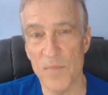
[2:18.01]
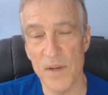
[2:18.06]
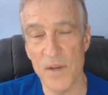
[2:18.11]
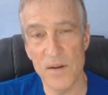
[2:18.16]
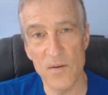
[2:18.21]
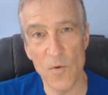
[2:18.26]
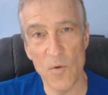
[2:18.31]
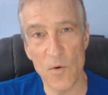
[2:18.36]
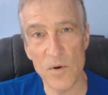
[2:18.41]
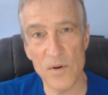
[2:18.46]
But
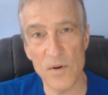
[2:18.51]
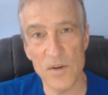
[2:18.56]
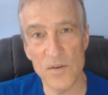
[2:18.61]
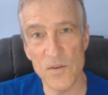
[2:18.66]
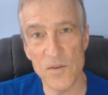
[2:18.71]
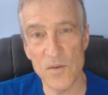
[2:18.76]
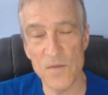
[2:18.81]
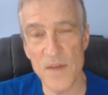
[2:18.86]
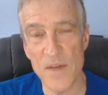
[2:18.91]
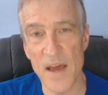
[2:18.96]
in order to
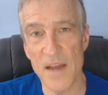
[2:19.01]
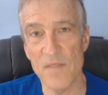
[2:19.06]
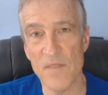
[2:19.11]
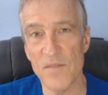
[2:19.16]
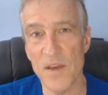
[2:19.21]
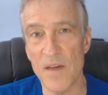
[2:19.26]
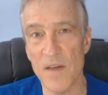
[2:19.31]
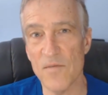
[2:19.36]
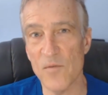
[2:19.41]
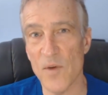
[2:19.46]
do that,
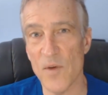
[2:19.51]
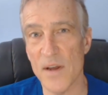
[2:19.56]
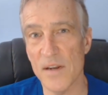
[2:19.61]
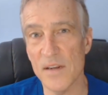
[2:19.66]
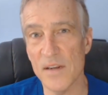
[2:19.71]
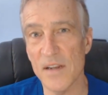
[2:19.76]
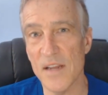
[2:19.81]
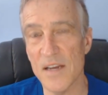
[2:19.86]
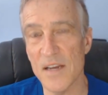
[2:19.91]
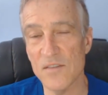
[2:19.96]
if you have to write a
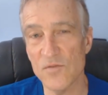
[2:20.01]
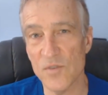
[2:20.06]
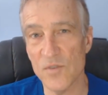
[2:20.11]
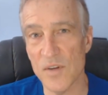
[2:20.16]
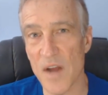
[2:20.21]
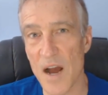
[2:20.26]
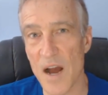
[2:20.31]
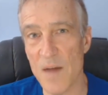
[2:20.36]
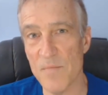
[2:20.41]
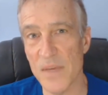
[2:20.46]
little extra
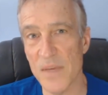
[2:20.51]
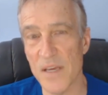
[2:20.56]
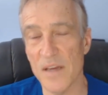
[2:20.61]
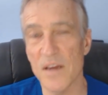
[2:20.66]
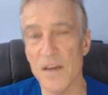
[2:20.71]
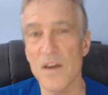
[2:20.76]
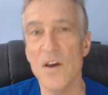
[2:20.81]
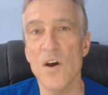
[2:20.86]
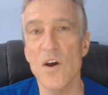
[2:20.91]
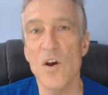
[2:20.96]

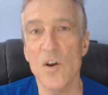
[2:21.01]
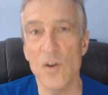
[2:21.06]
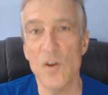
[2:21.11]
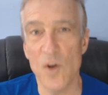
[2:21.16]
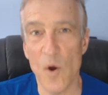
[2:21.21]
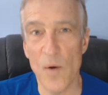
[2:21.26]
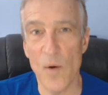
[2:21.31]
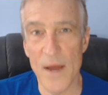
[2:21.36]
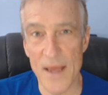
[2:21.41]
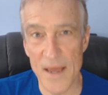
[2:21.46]
copy,
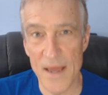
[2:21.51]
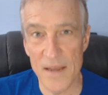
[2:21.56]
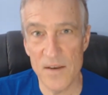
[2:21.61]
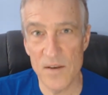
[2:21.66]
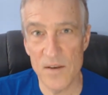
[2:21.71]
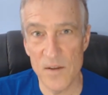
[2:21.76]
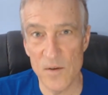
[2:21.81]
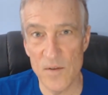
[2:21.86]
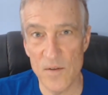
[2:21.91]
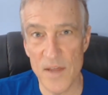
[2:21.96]
go ahead
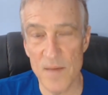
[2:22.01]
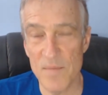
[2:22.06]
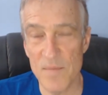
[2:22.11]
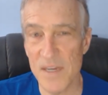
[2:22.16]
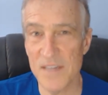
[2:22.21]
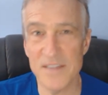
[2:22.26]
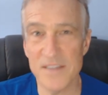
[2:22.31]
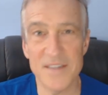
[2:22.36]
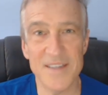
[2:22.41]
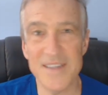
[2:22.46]
and do that
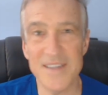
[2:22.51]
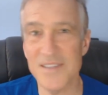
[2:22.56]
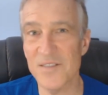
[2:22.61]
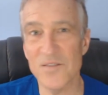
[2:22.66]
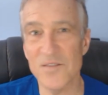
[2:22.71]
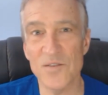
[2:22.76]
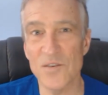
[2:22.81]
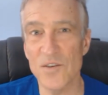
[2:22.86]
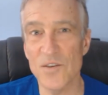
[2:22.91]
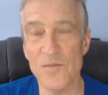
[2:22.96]
because it
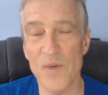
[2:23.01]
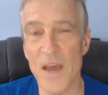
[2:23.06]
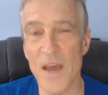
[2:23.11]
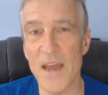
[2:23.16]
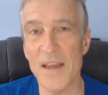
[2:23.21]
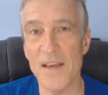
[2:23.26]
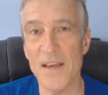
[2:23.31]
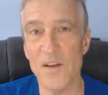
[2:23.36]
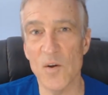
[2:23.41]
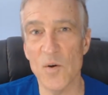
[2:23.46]
doesn't do you
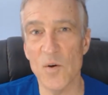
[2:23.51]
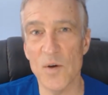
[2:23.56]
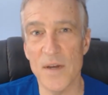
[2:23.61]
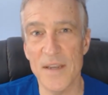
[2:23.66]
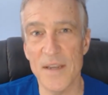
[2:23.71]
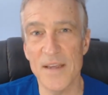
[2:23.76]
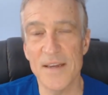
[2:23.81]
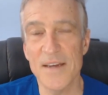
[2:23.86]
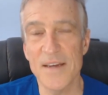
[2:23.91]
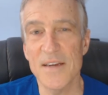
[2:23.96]
any
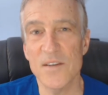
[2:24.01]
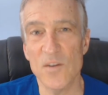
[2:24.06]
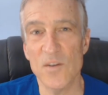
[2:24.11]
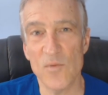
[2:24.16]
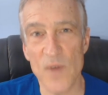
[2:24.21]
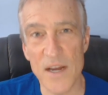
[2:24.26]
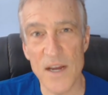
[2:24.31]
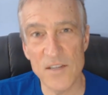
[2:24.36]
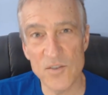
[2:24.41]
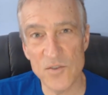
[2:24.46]
good to
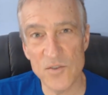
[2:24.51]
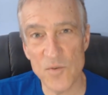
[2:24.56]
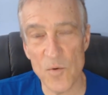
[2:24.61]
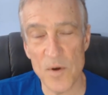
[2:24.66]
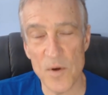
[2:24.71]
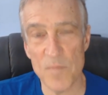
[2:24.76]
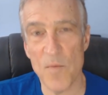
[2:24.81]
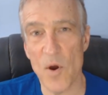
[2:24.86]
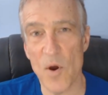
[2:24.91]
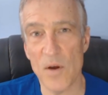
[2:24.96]
write
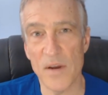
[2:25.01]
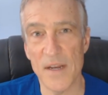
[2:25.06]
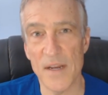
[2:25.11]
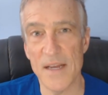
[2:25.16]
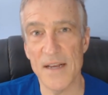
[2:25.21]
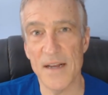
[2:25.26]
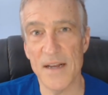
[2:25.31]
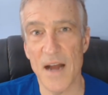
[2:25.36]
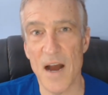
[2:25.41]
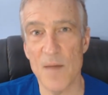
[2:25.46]
short
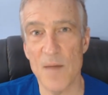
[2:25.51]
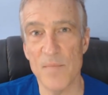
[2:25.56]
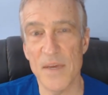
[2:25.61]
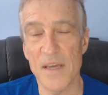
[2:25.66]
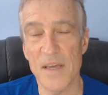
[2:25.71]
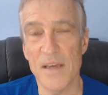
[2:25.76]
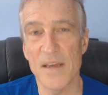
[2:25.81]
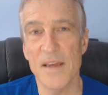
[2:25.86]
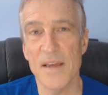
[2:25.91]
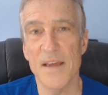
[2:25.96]
marketing
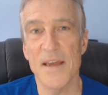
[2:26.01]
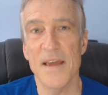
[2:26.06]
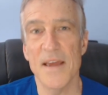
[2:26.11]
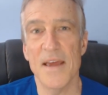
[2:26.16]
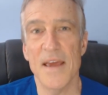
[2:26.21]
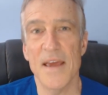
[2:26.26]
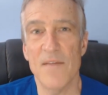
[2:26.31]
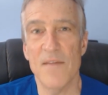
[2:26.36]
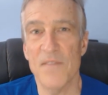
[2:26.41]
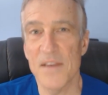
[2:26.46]
copy
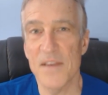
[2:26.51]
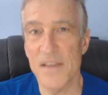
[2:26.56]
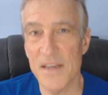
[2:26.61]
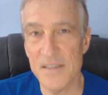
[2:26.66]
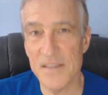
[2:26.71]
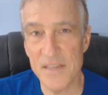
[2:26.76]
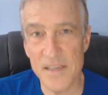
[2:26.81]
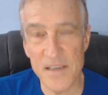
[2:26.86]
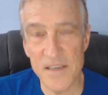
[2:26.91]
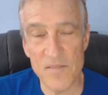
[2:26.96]
if it
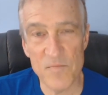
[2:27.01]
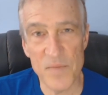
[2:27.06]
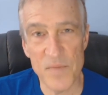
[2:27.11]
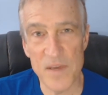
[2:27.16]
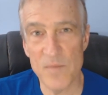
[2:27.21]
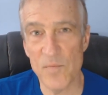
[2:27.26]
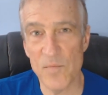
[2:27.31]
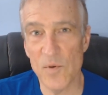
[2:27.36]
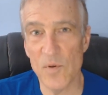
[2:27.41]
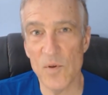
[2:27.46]
doesn't give
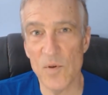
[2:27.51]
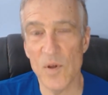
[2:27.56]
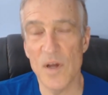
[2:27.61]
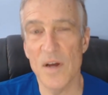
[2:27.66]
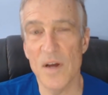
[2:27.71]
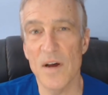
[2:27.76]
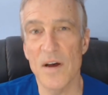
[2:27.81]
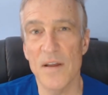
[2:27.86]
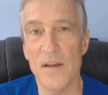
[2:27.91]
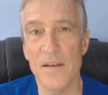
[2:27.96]
people
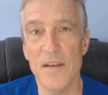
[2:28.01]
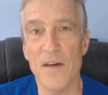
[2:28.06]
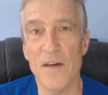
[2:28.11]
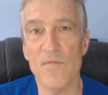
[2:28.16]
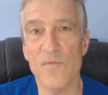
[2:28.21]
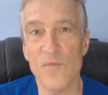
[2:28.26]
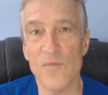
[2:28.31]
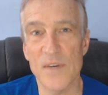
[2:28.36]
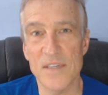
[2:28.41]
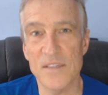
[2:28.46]
uh,
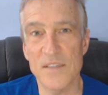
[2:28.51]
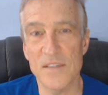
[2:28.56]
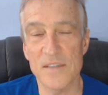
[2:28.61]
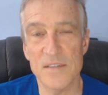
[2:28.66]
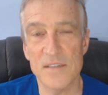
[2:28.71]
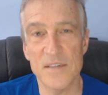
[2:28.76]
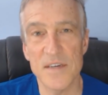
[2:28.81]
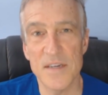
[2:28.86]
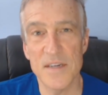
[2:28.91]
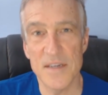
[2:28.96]
enough
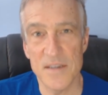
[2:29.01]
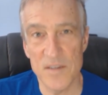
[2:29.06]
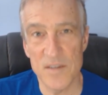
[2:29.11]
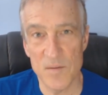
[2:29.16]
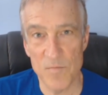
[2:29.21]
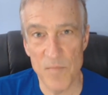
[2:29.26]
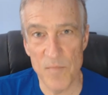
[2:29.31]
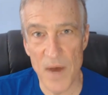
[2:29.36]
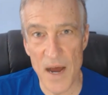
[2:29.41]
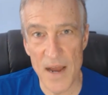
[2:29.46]
reasons
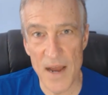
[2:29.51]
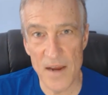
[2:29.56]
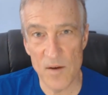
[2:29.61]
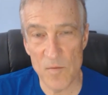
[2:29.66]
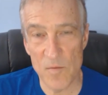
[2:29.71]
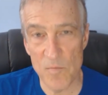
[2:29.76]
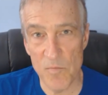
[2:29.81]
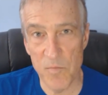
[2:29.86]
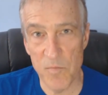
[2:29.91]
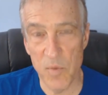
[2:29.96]
to buy
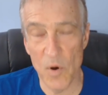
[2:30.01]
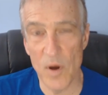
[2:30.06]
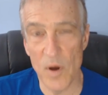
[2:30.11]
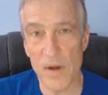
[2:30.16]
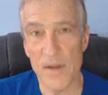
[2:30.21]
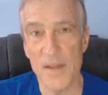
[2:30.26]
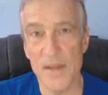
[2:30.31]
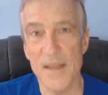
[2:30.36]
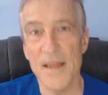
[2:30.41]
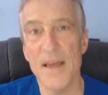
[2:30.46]
your
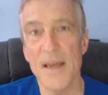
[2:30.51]
book.